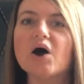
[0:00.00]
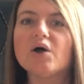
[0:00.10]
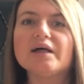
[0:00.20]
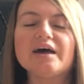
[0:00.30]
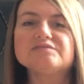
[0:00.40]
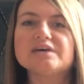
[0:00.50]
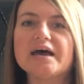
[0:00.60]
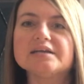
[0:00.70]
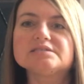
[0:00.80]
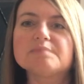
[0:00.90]
All I have to
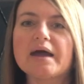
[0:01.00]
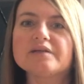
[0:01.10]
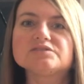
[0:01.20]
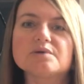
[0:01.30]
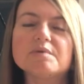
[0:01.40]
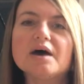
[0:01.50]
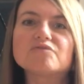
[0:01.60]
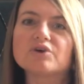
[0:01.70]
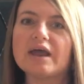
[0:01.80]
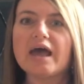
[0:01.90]
add is math, so I'm covering